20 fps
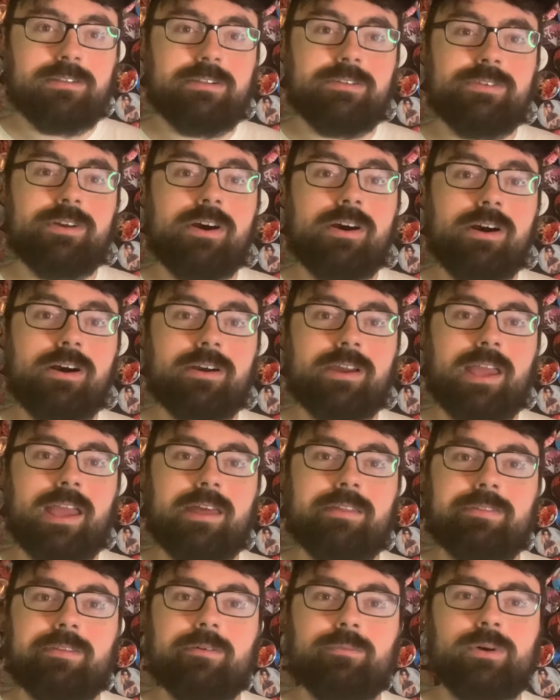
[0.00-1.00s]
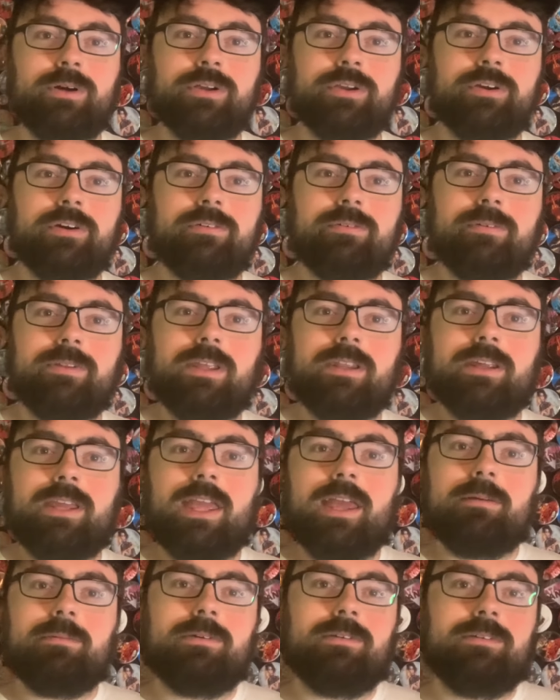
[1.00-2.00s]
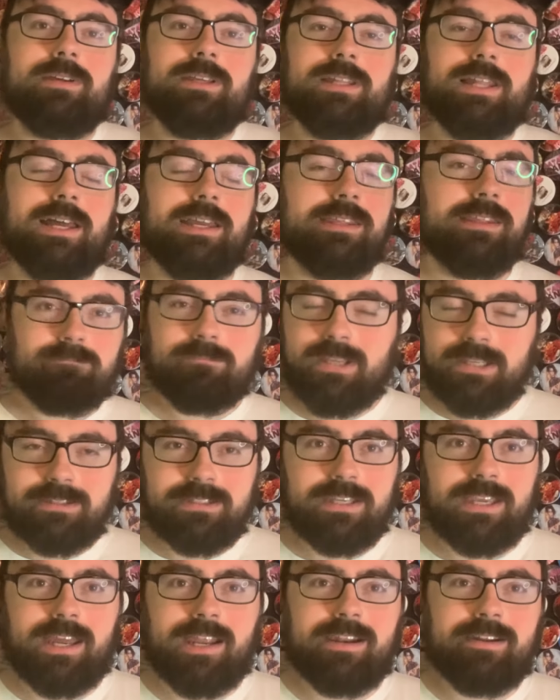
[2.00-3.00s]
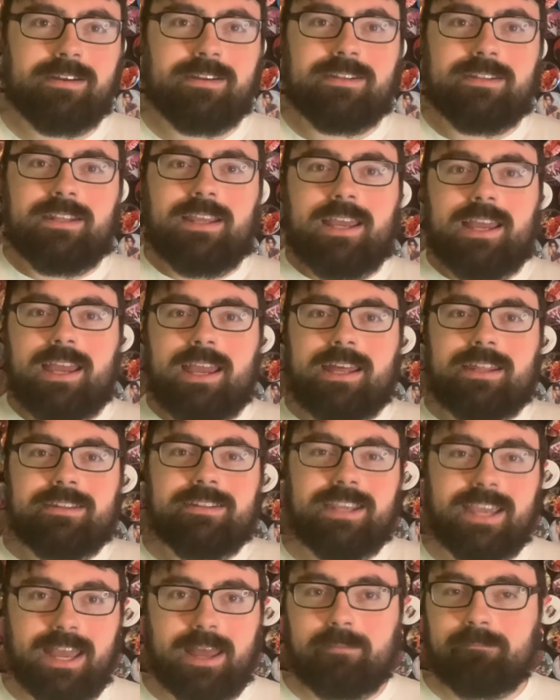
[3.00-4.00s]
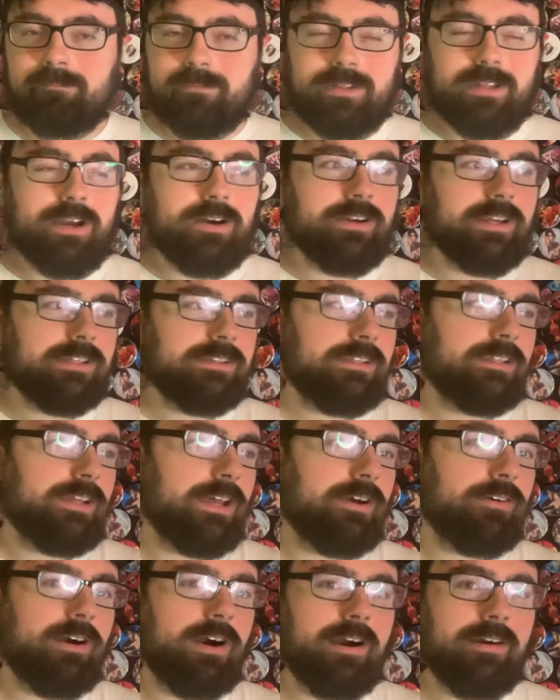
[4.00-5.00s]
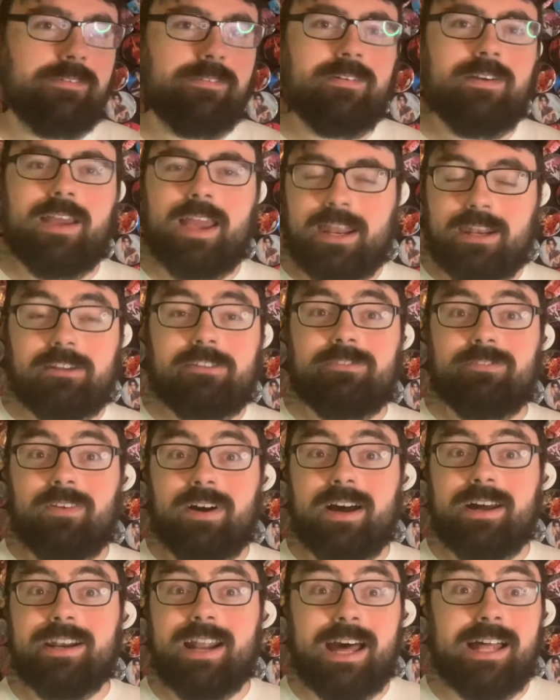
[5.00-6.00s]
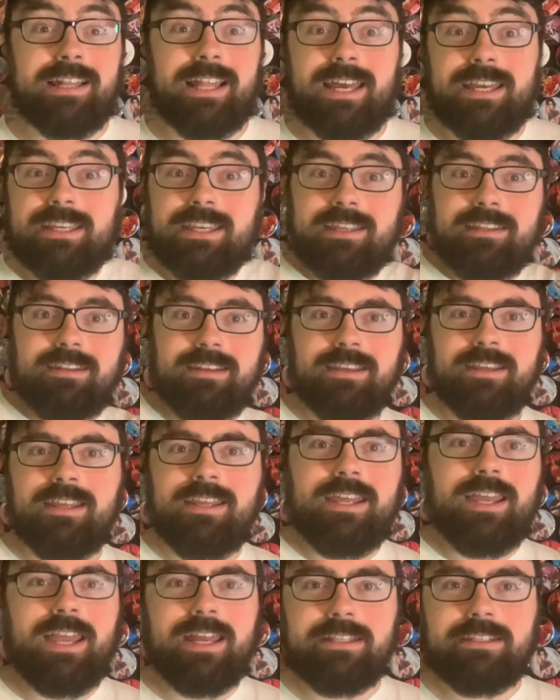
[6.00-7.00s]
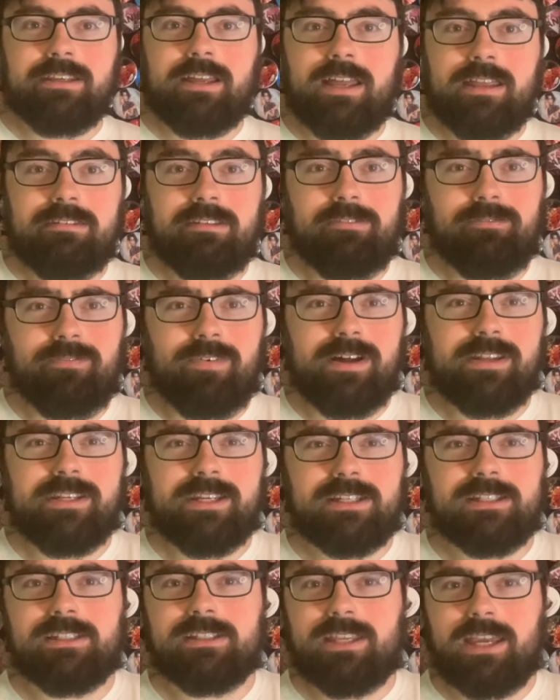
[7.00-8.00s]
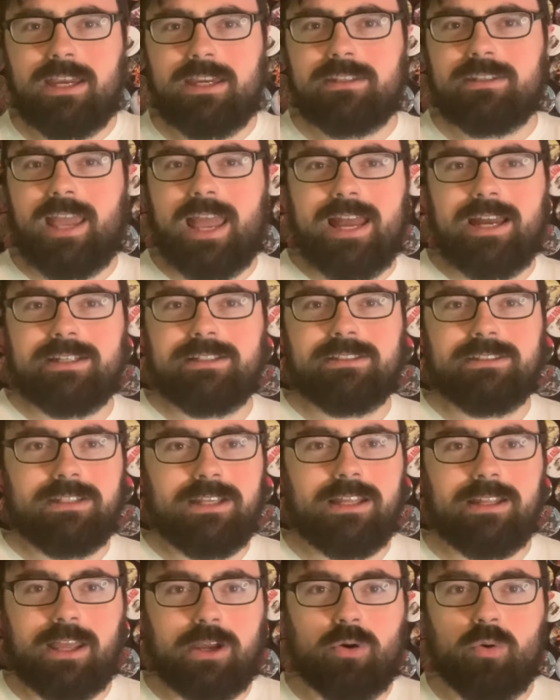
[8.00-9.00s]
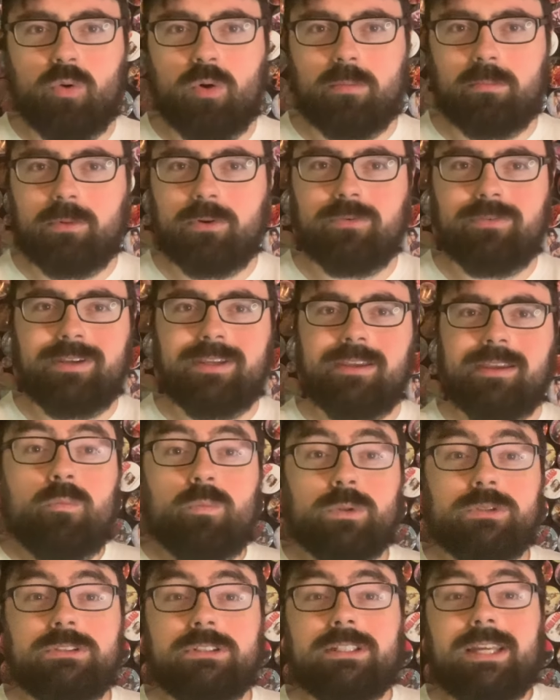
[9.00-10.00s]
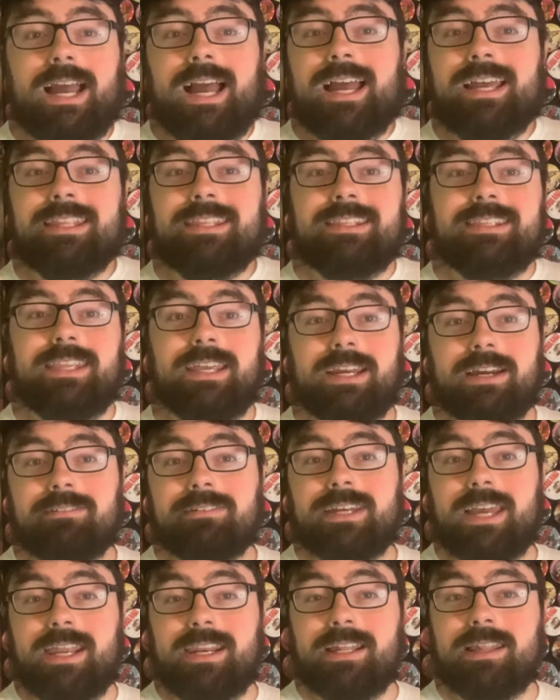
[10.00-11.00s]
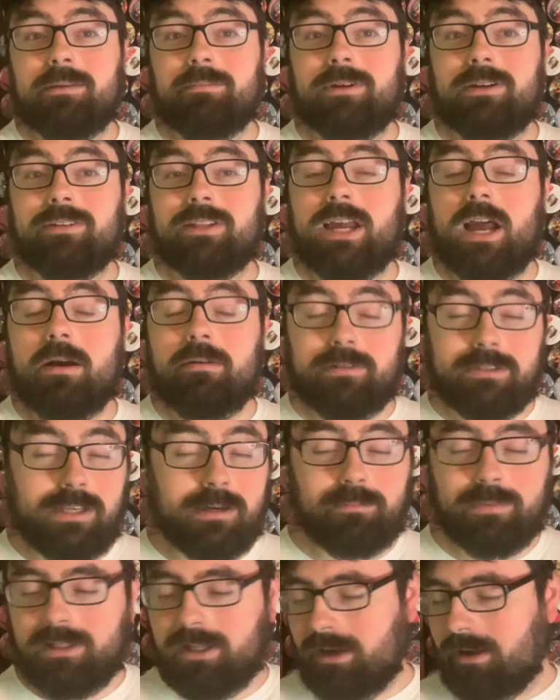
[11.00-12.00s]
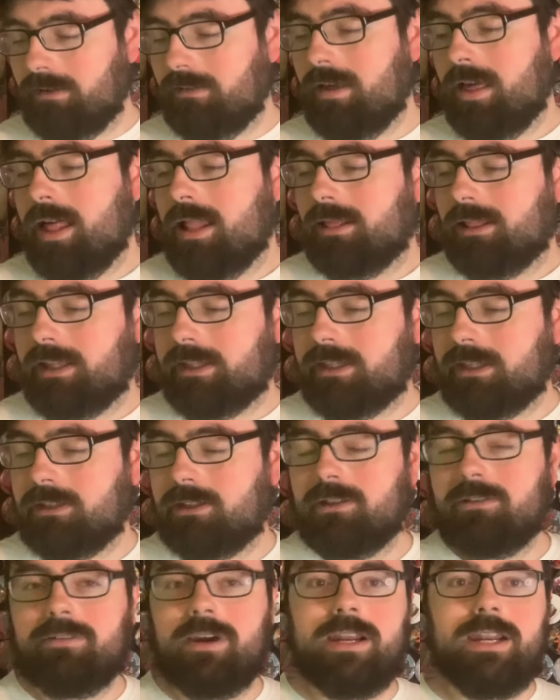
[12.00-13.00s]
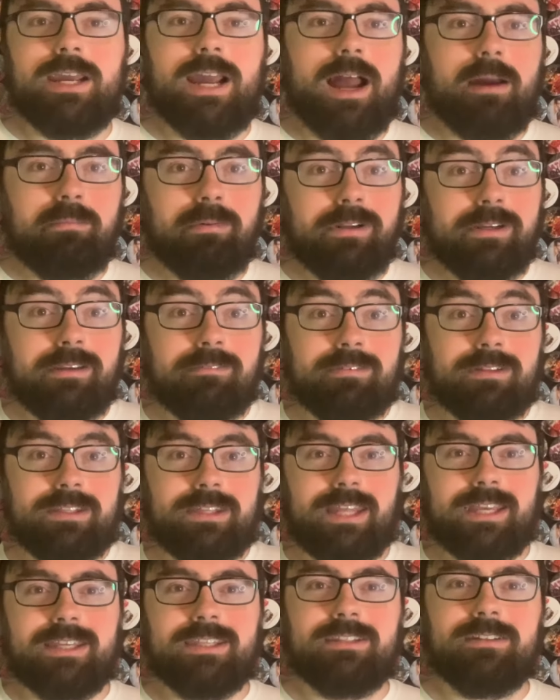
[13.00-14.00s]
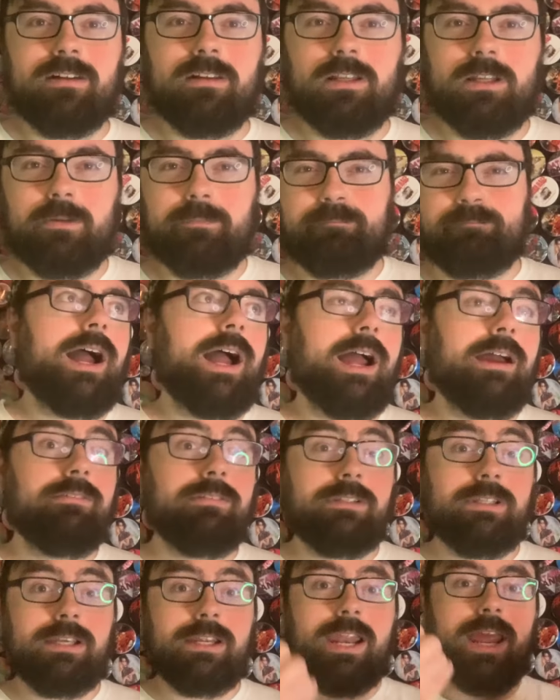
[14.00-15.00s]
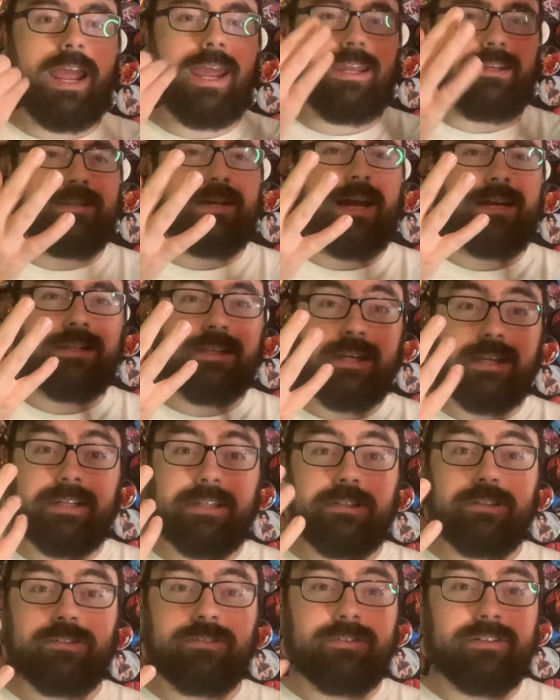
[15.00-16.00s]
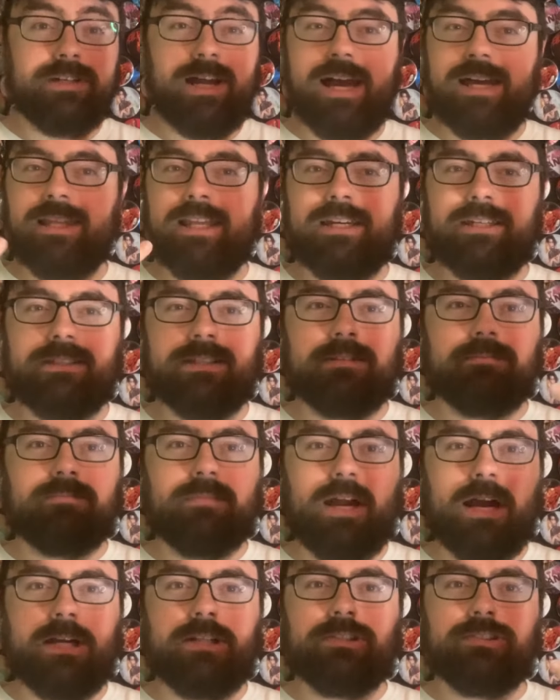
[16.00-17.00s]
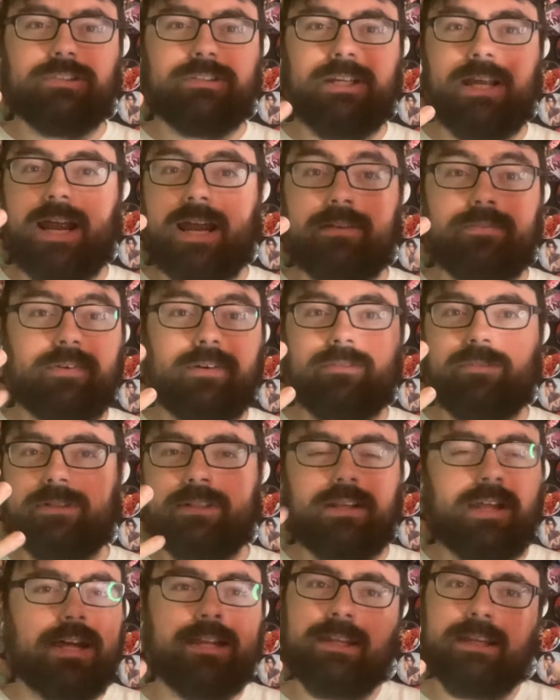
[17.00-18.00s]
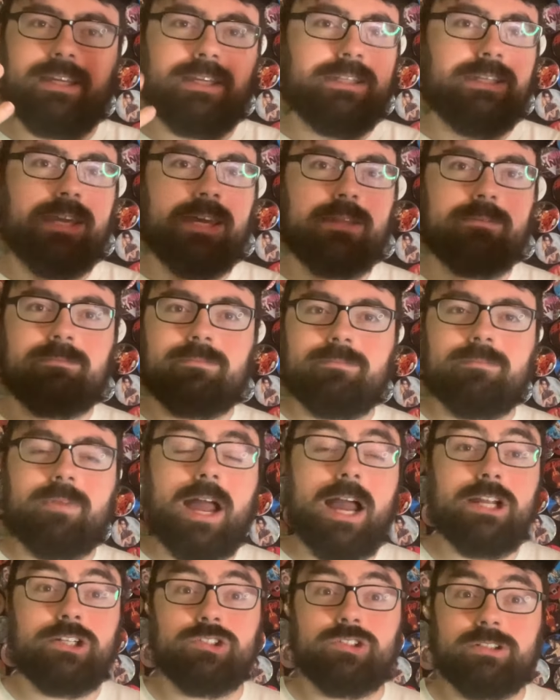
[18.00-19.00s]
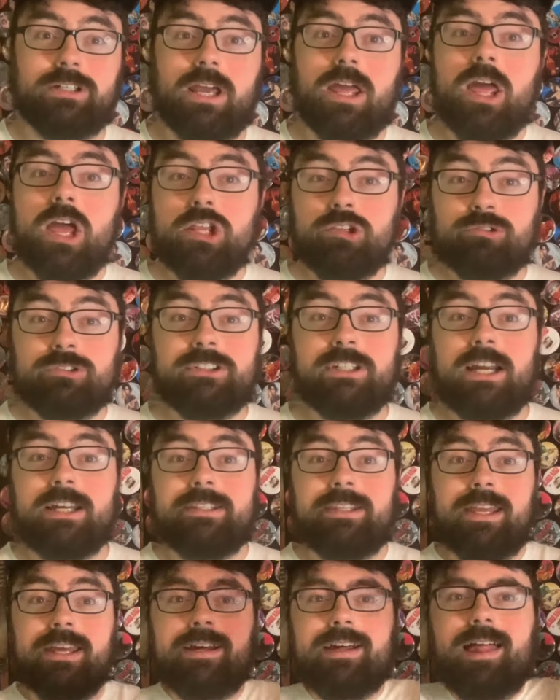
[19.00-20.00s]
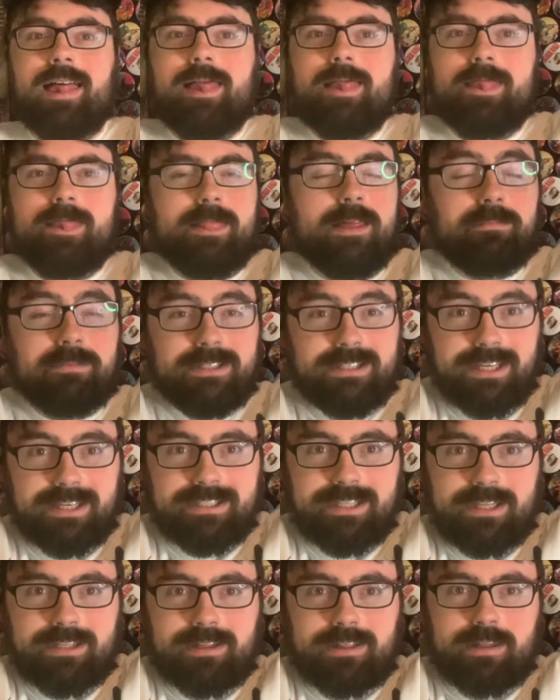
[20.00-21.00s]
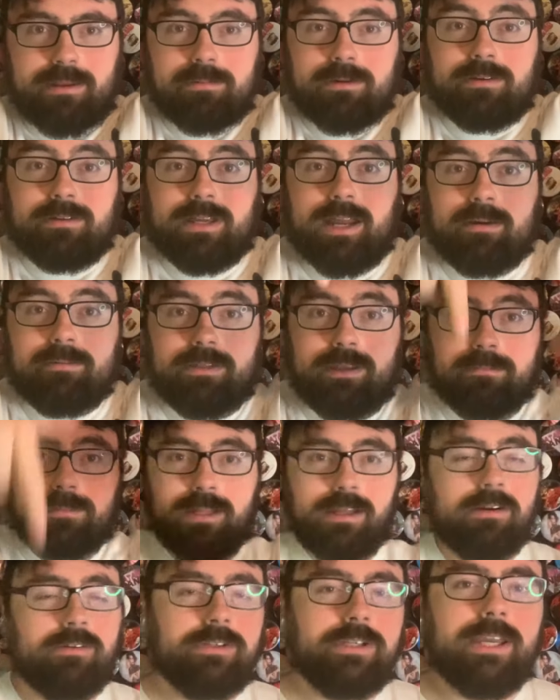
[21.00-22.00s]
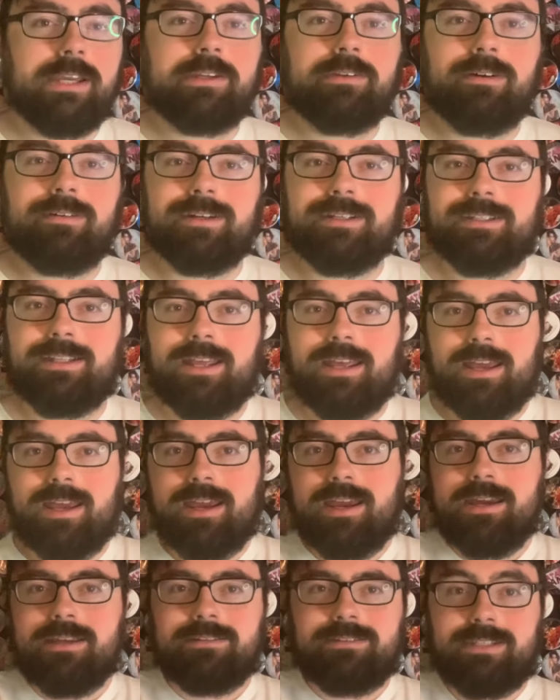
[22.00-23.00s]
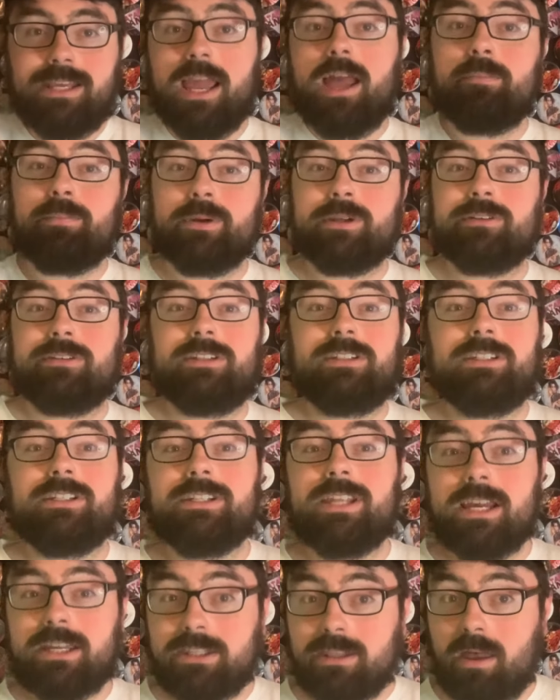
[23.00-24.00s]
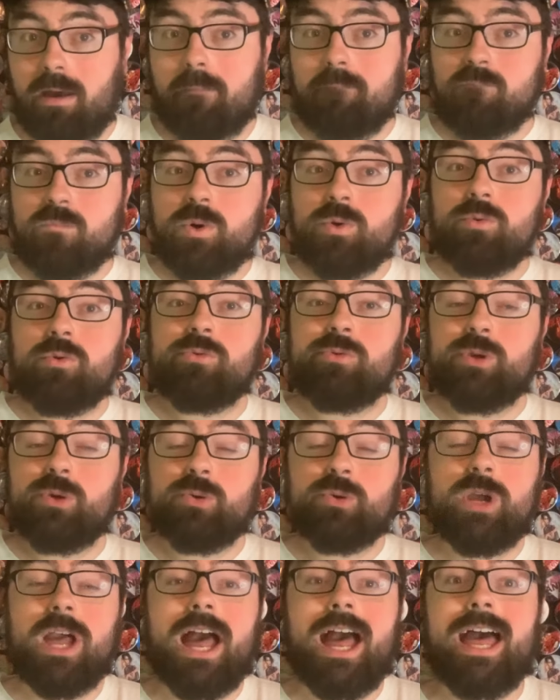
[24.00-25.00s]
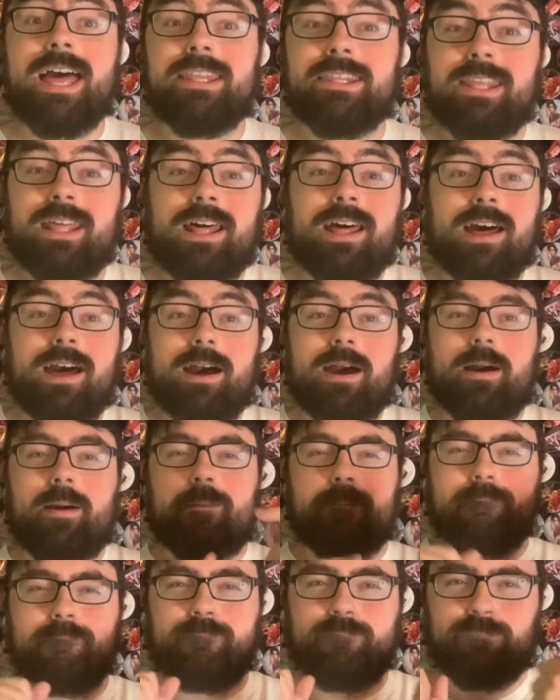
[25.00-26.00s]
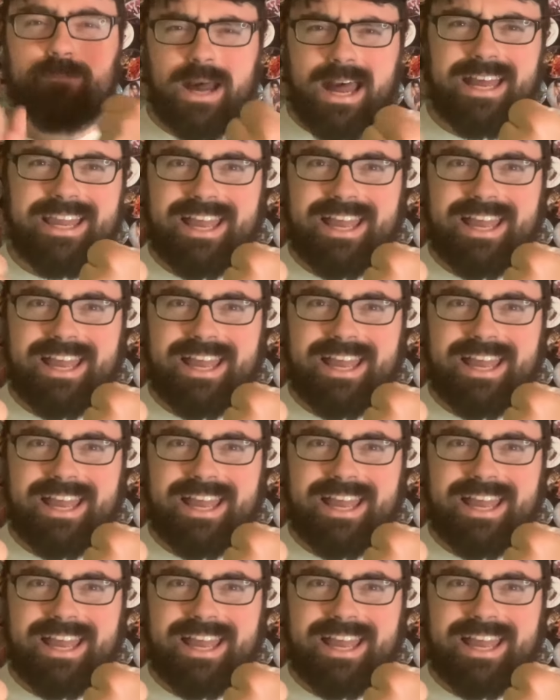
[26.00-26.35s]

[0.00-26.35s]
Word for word: the dog, and the one girl from the other camp who he likes get together and, and yeah, so they all get to go off. And it's fun, I like it. It's a, it's a fun Nicolas Cage action uh, like a cool movie. What you guys think of Katie, let me know in the comments down below. Let's get into the rating. I'm going to give this like a solid, I would say an 8. I think it is good. I liked it. I enjoyed it. I had fun with it. I think in the end, I enjoyed it. So what you guys think, let me, like I said, let me know in the comments down below. You can always stay up and see you in the next movie, you guys. Bye,